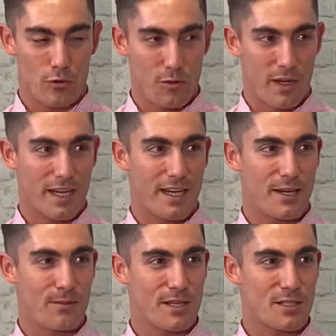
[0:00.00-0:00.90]
Good to be
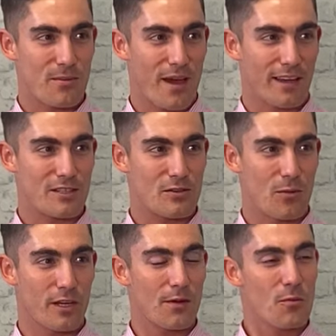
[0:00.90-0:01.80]
here, Mister Baxter.
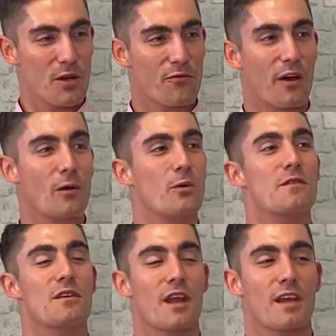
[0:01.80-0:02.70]
We're going to have a bit of fun
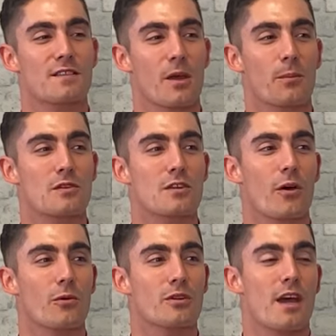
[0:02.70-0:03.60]
with today's
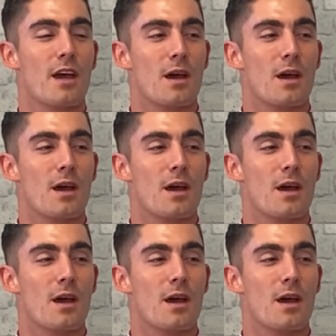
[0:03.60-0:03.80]
episode.